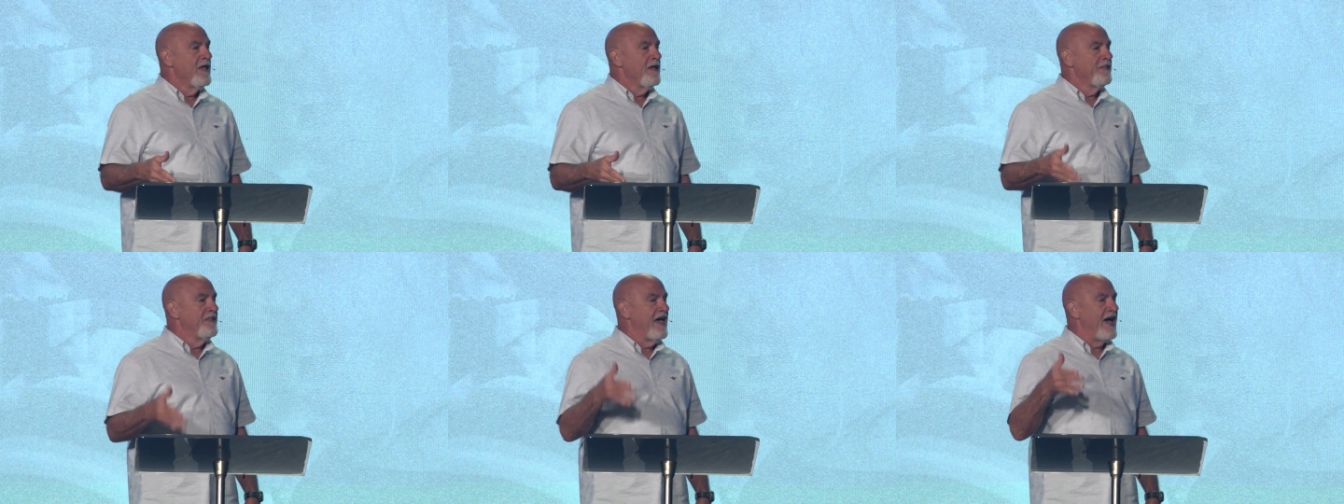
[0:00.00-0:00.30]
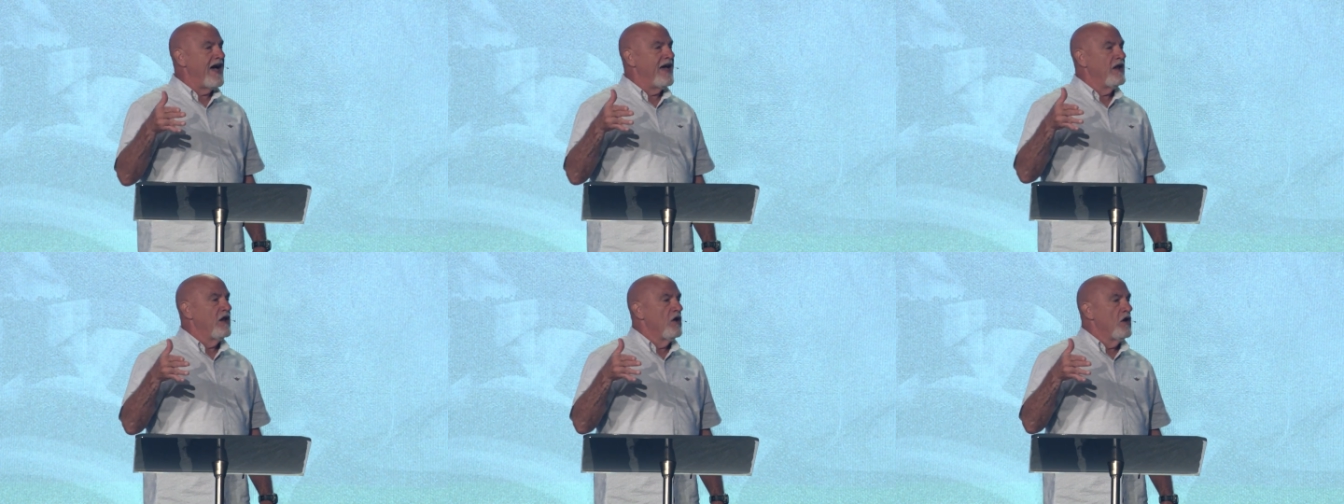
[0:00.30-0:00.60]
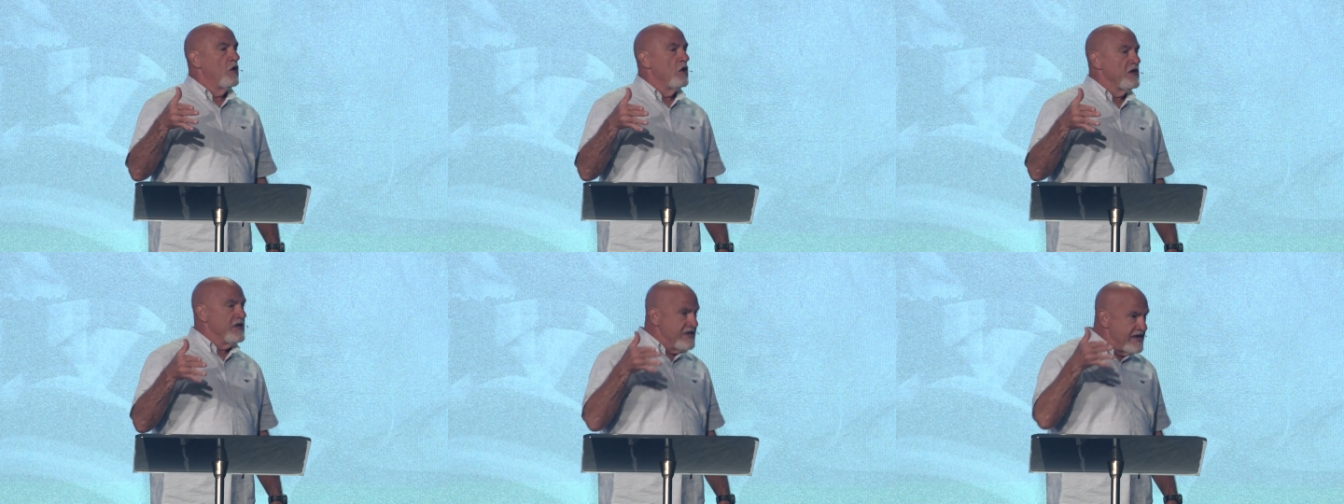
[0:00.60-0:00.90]
that
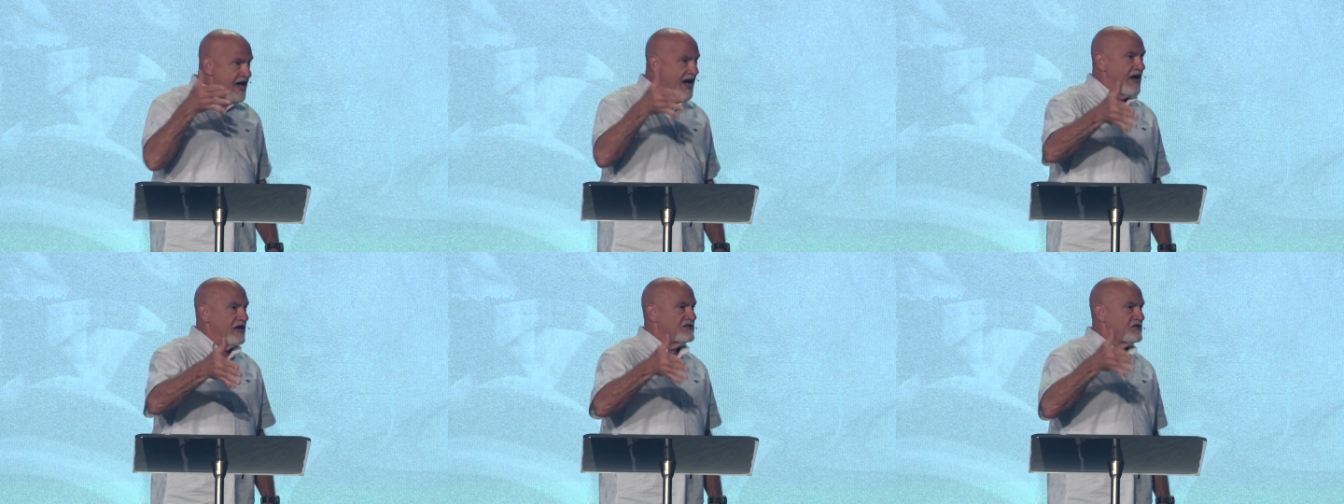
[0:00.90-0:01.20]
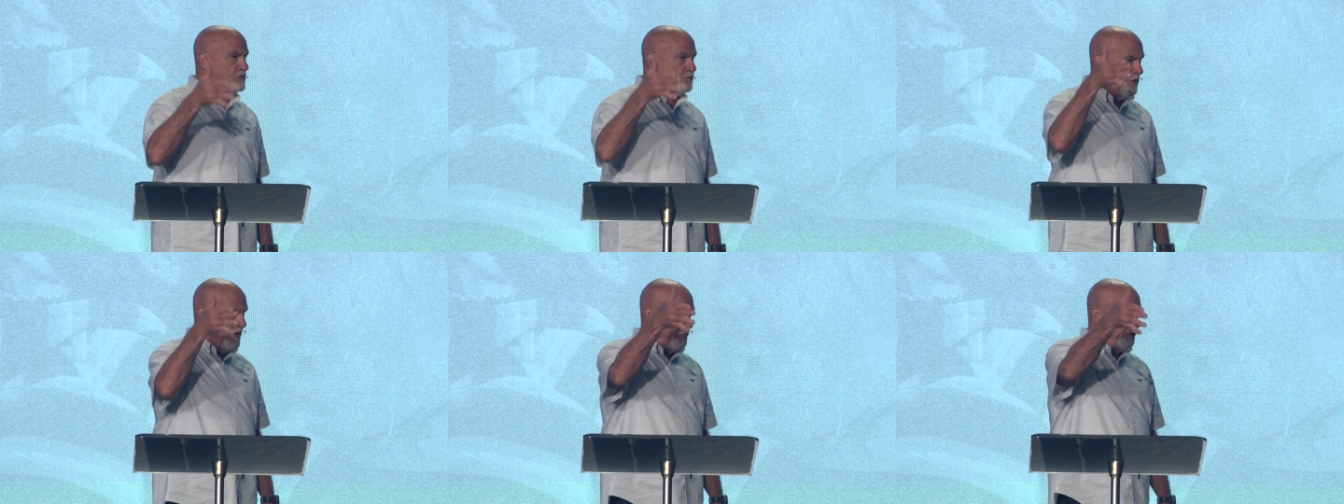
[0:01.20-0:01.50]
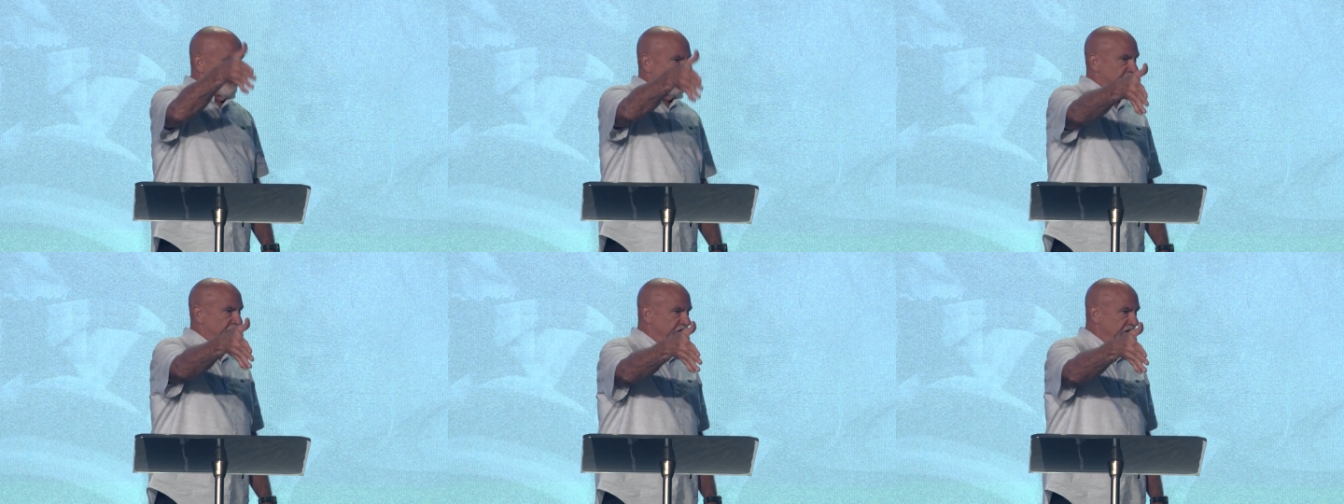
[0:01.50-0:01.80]
yes, we
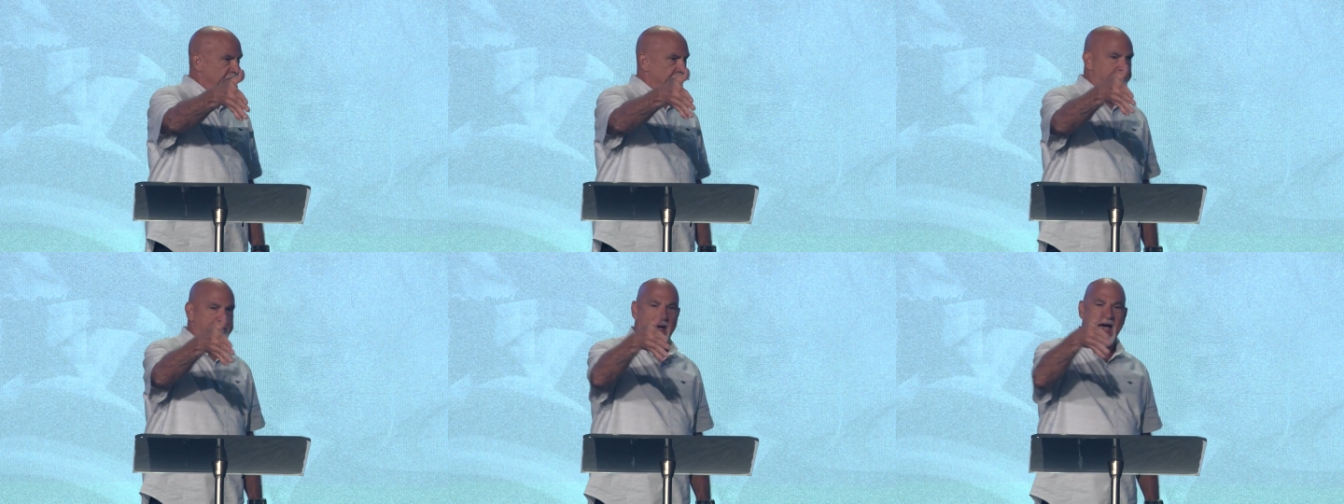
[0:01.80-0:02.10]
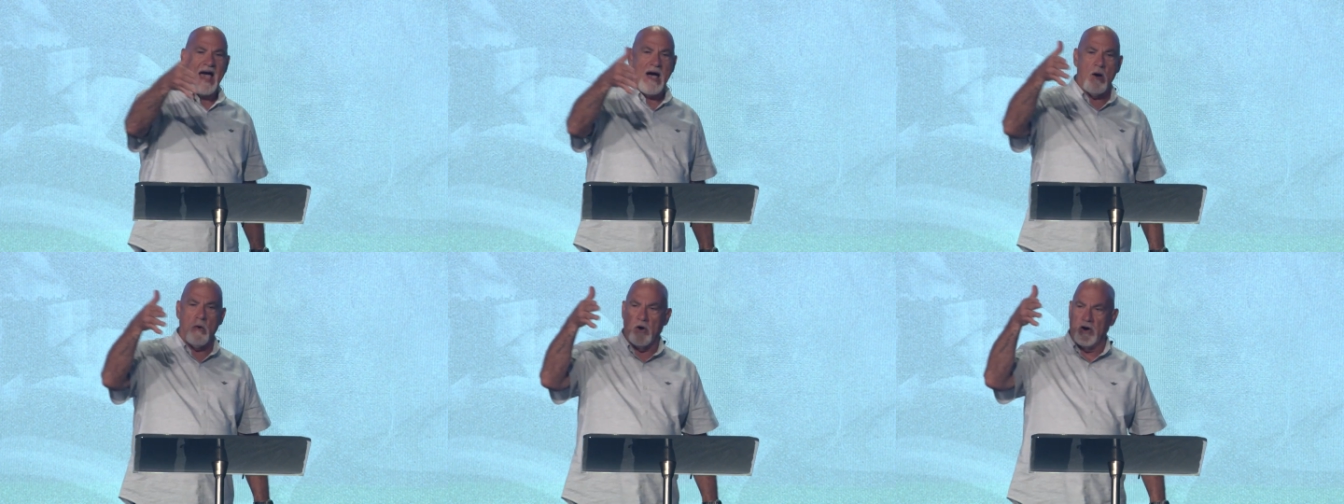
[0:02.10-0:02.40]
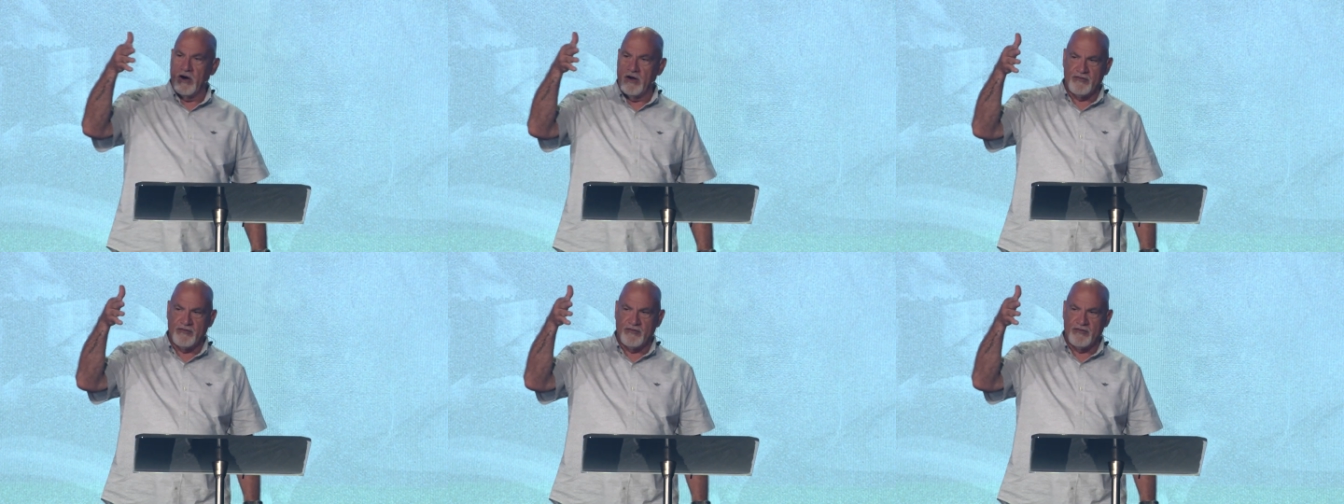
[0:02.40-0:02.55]
receive power.